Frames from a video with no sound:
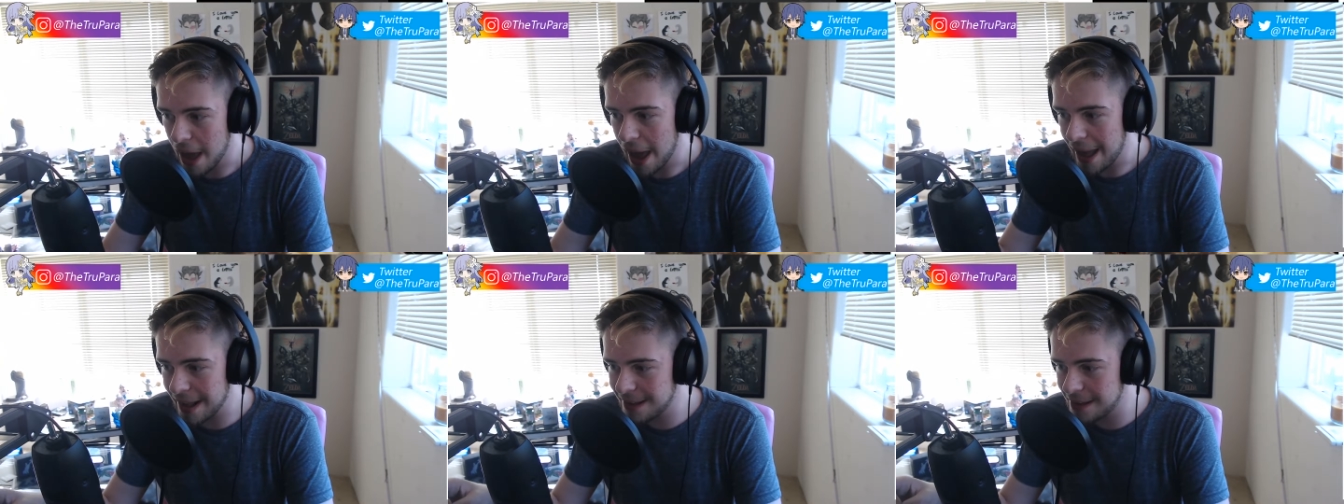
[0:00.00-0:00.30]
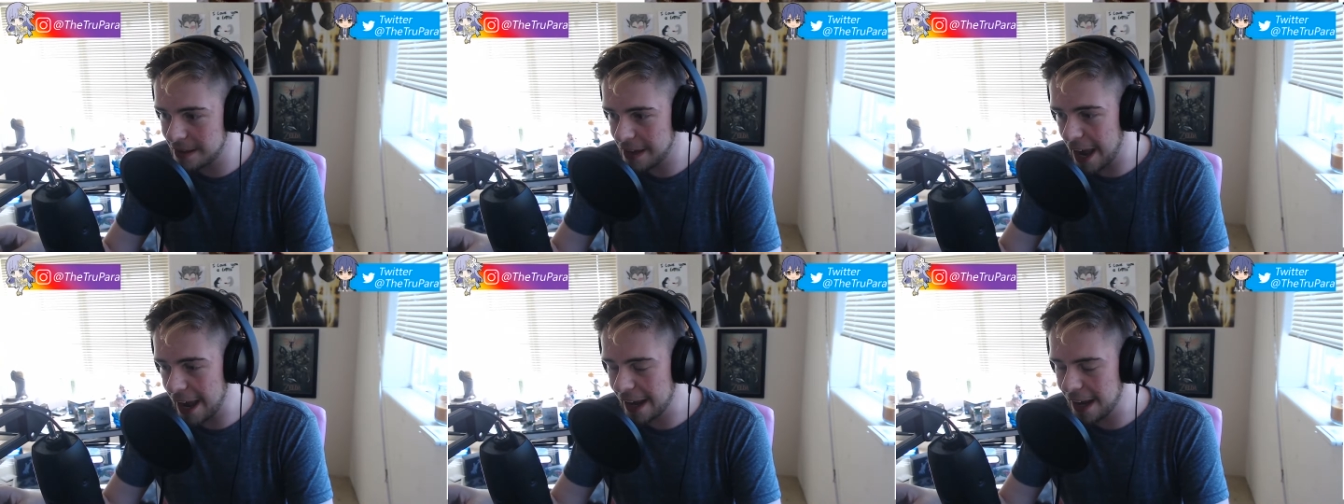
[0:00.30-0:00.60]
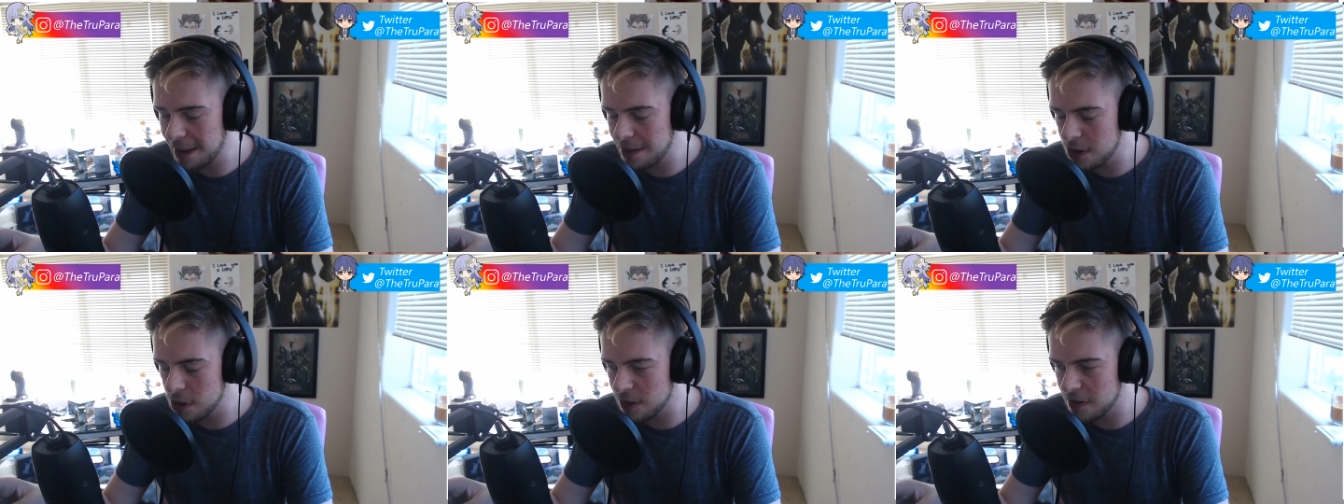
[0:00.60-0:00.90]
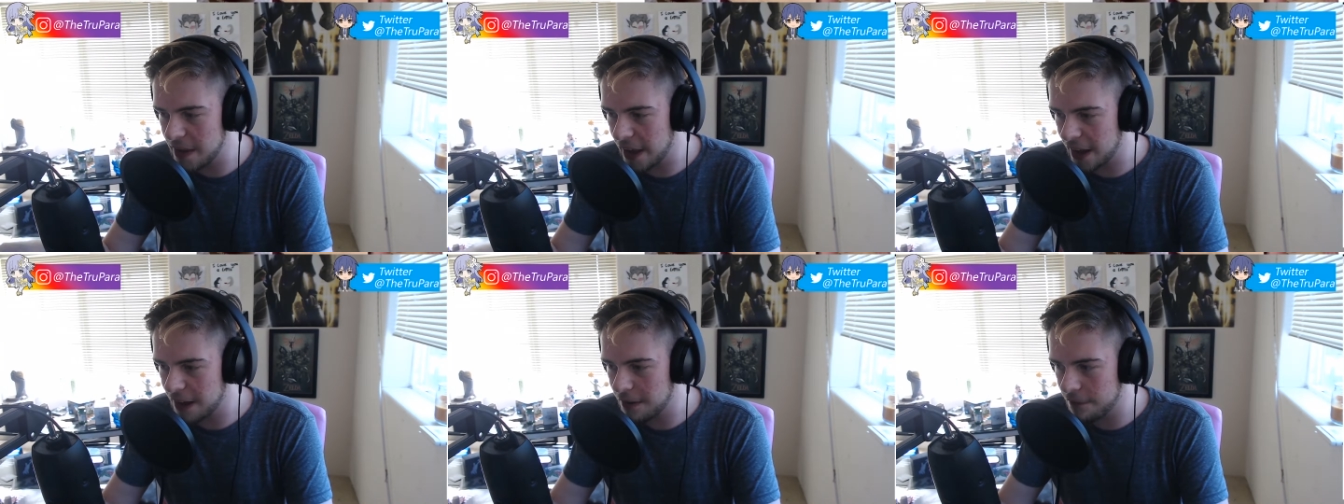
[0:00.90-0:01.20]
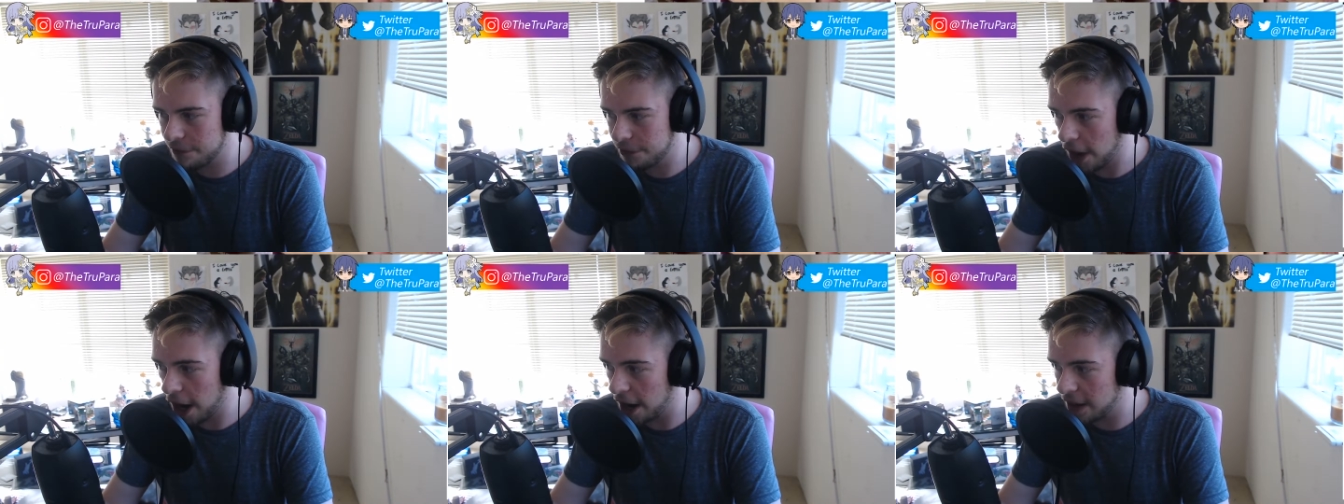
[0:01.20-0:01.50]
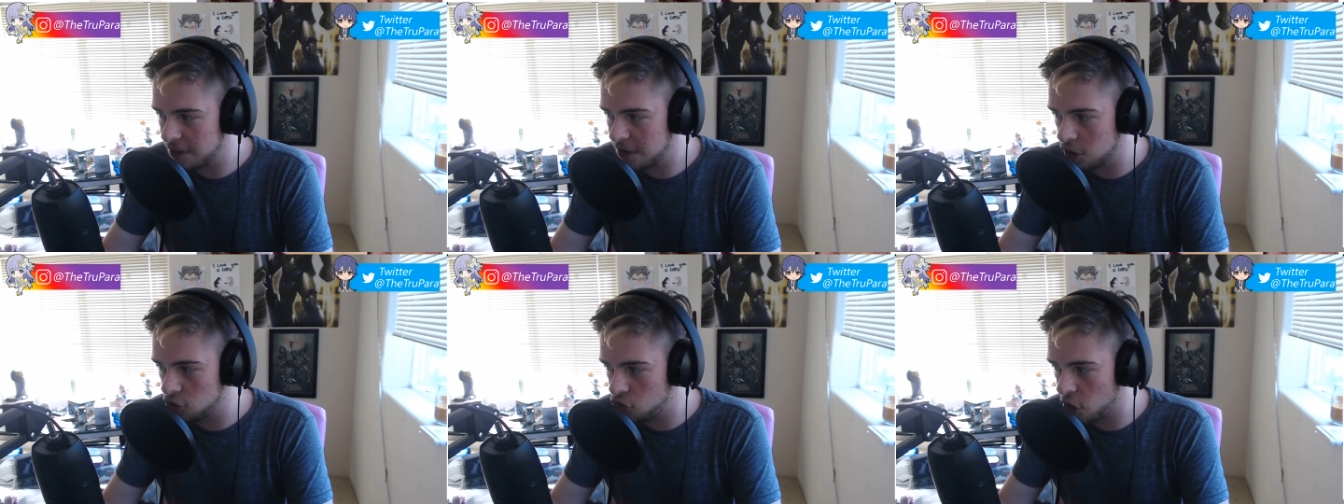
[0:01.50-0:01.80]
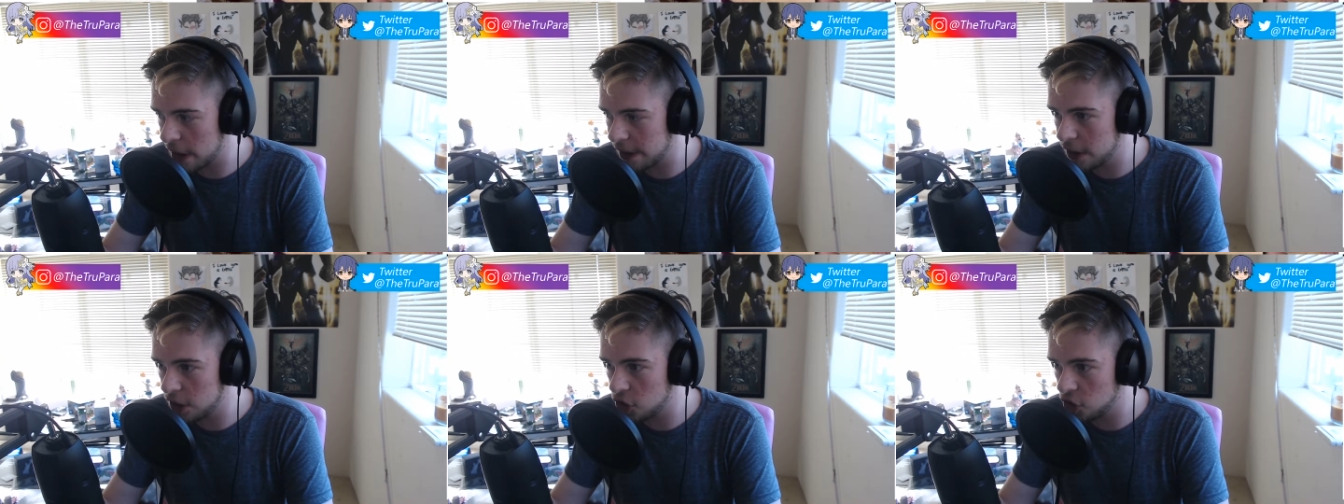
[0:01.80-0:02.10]
It's taking those negative thoughts and
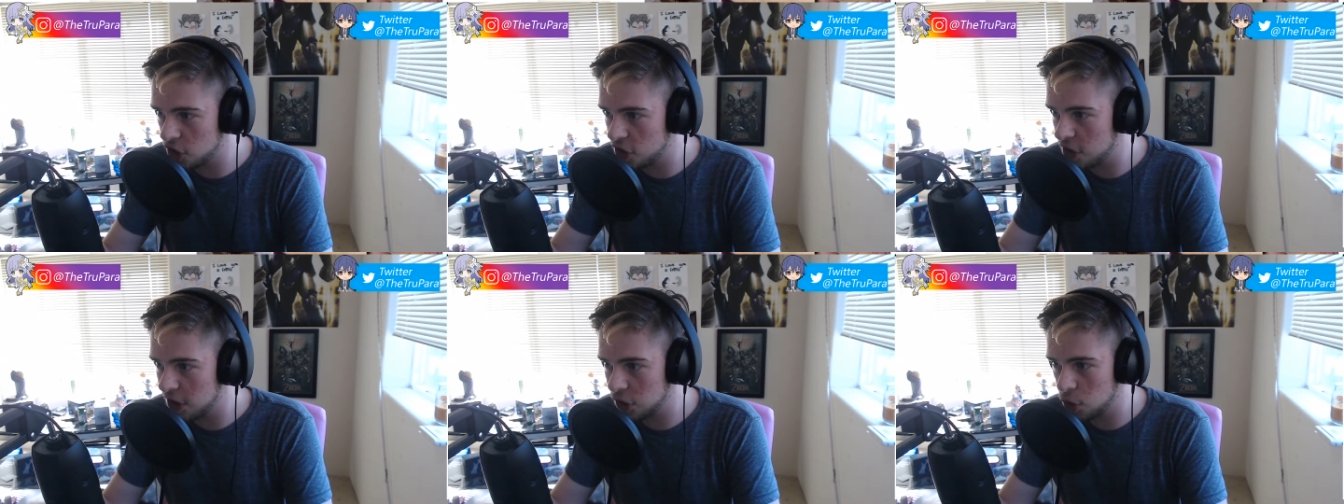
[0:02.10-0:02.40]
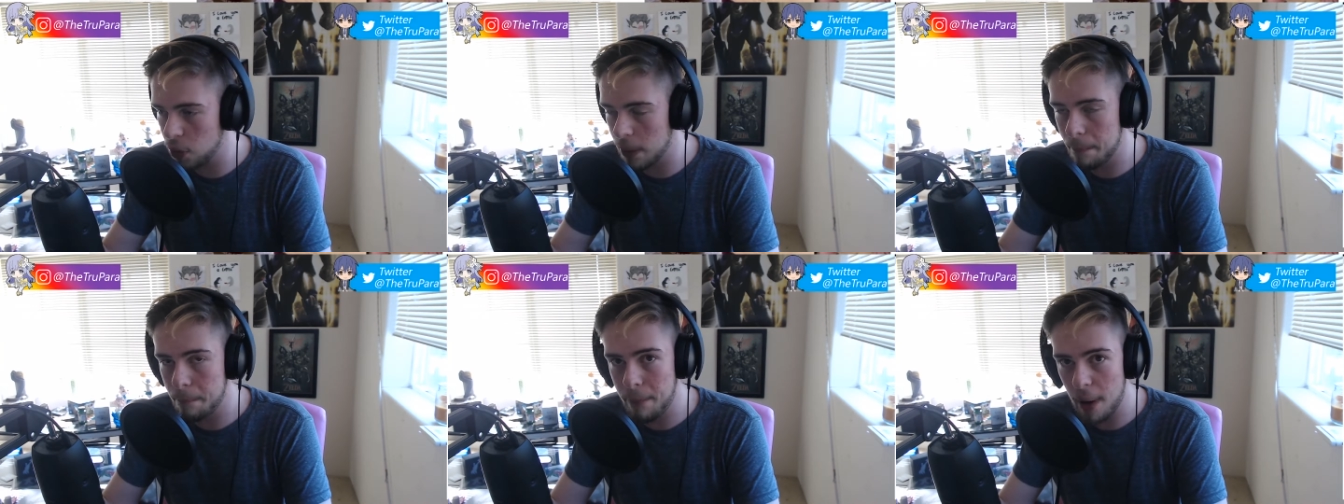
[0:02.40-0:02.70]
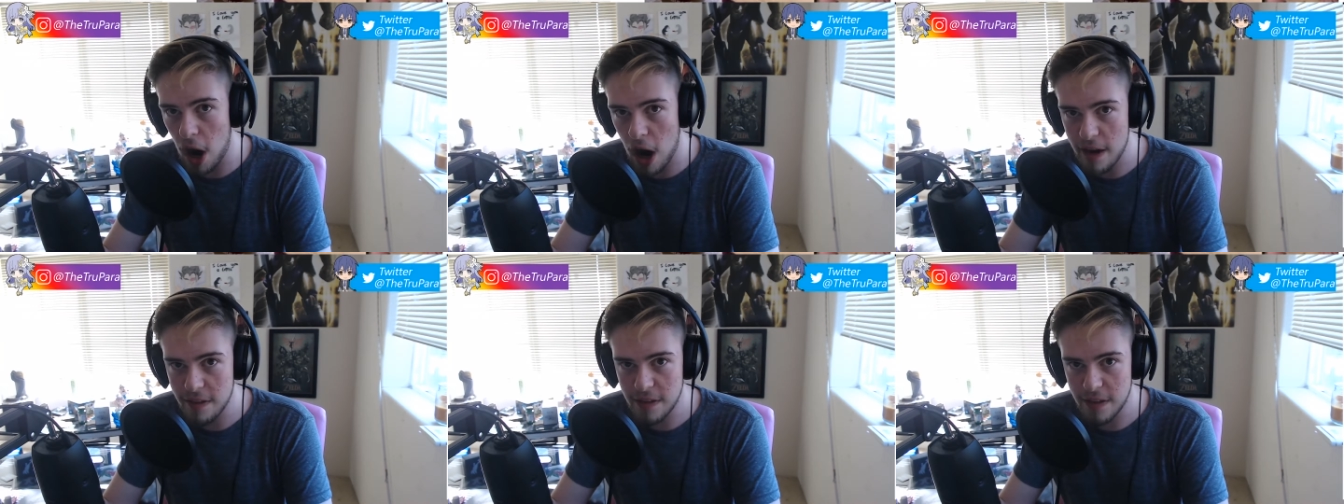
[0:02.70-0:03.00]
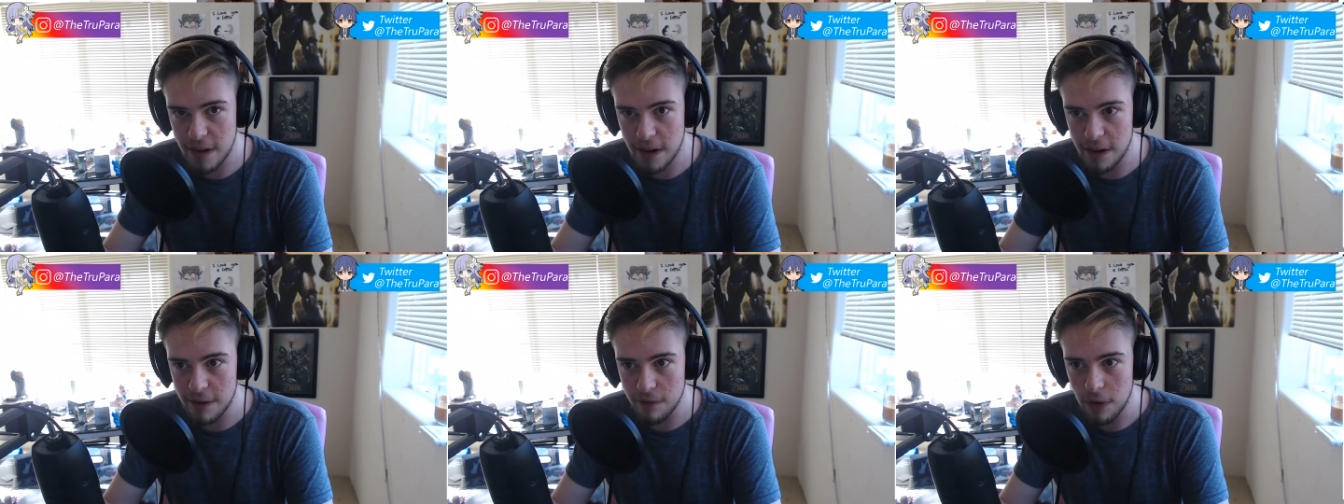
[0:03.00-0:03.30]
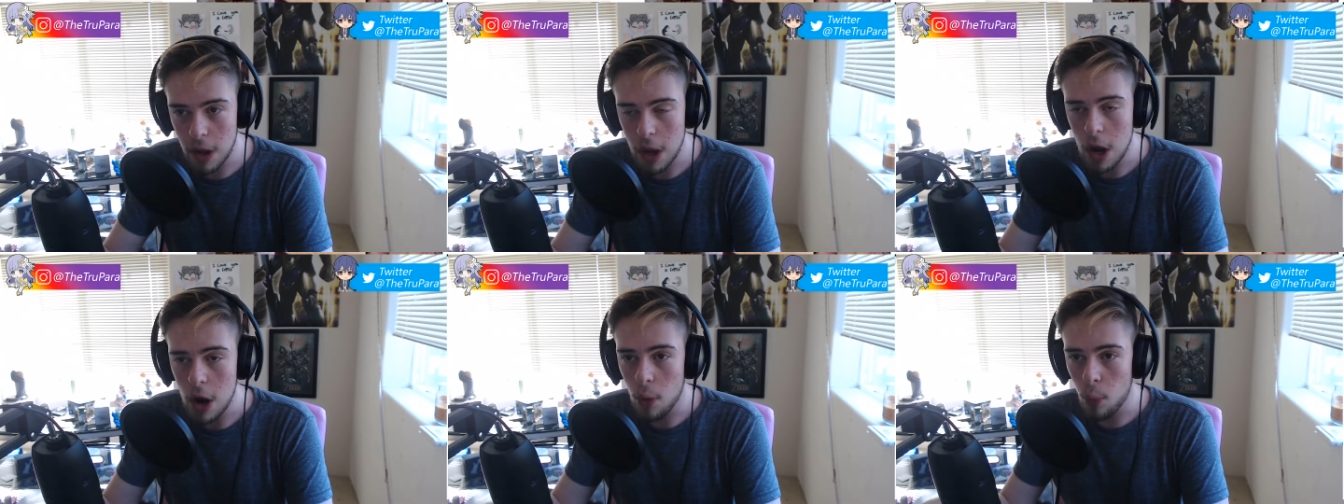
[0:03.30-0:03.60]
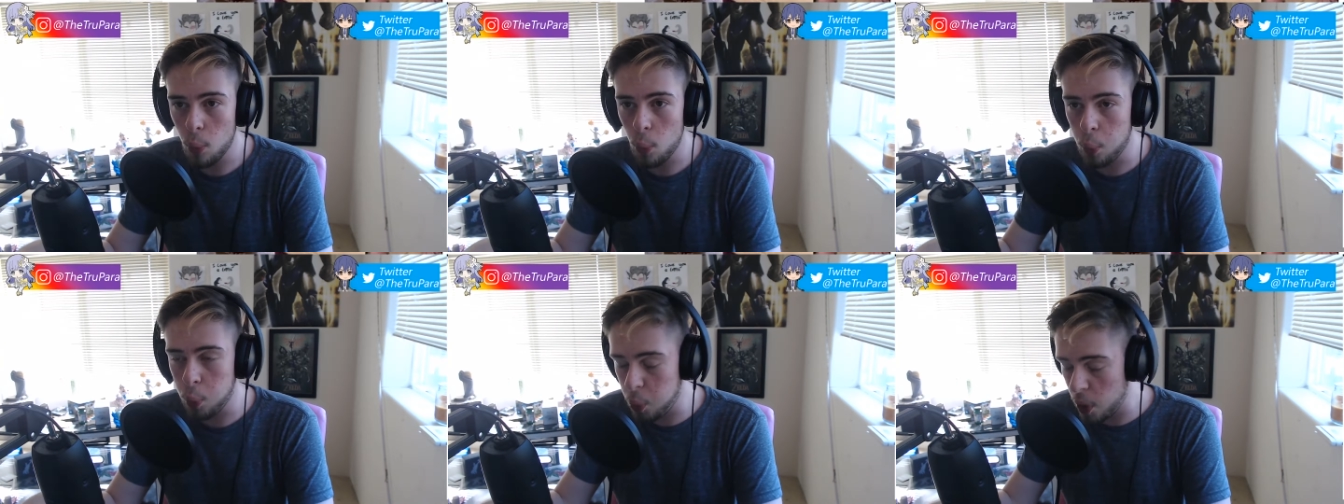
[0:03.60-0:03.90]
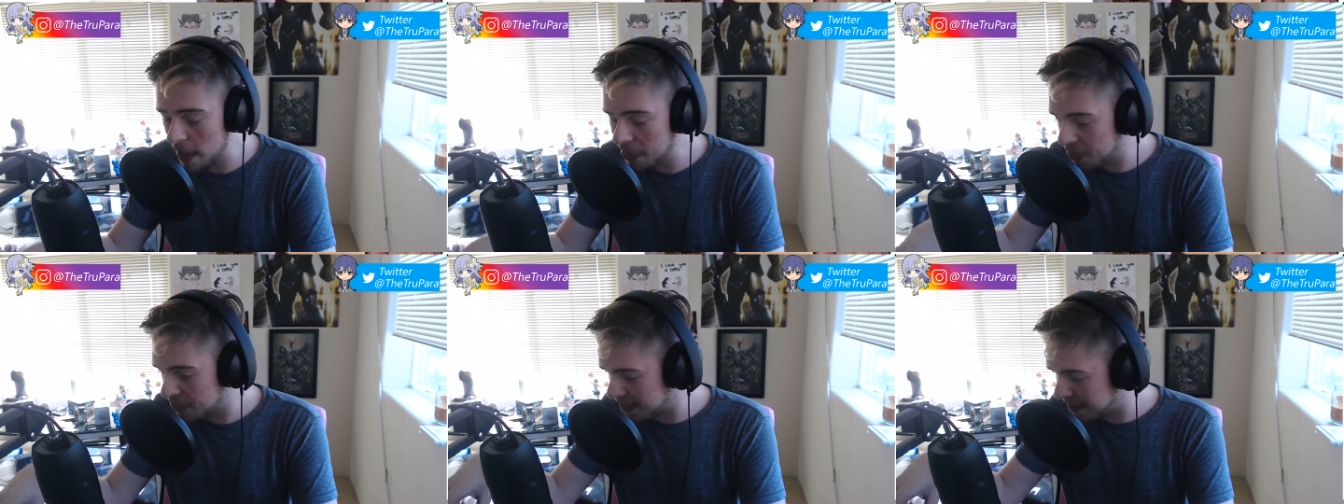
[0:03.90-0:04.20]
trying to turn it into a positive
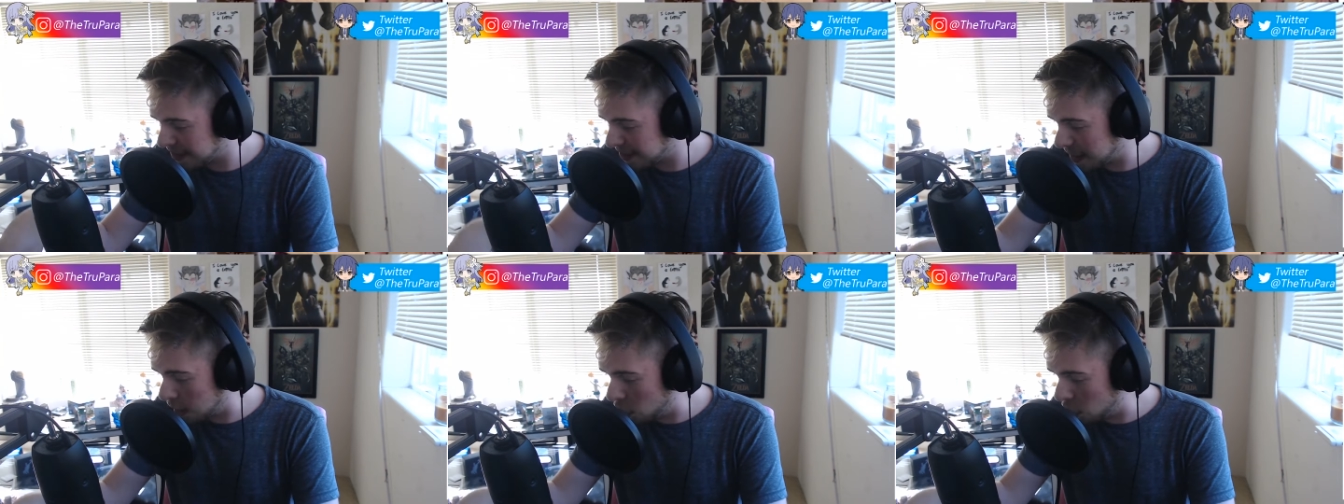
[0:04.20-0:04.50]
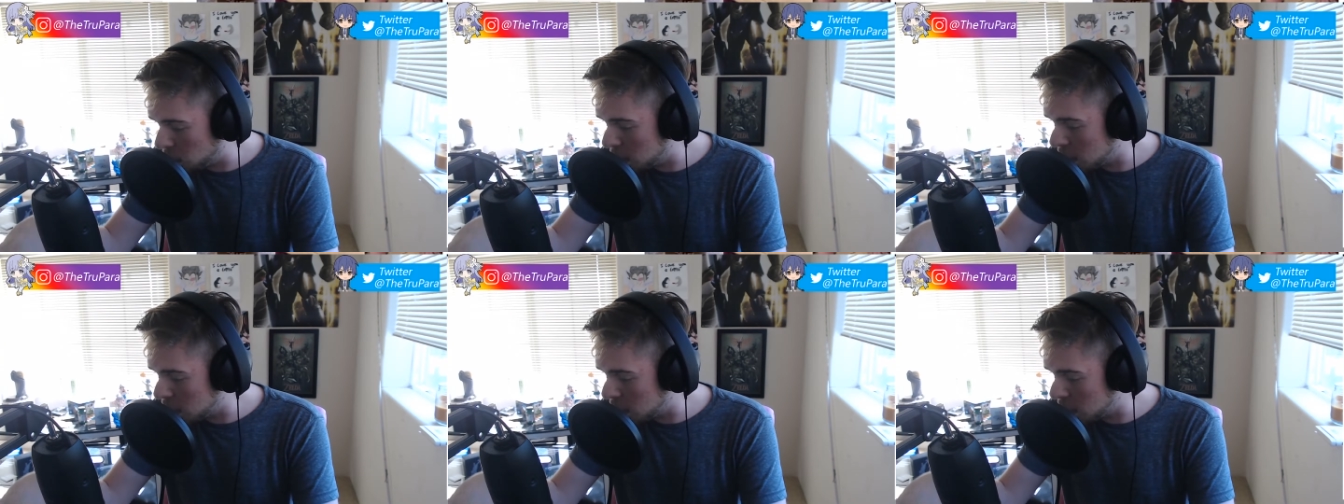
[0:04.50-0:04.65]
with still